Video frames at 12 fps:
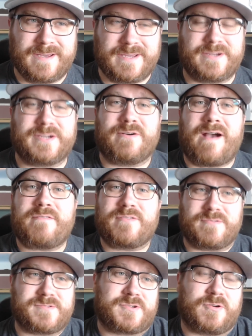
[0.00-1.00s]
You can go after
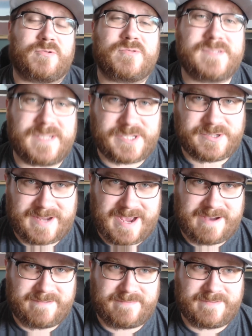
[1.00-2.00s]
those goals that you
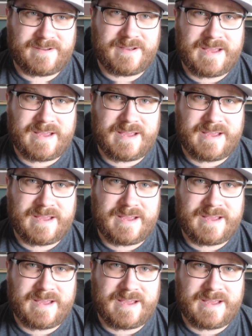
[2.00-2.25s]
have.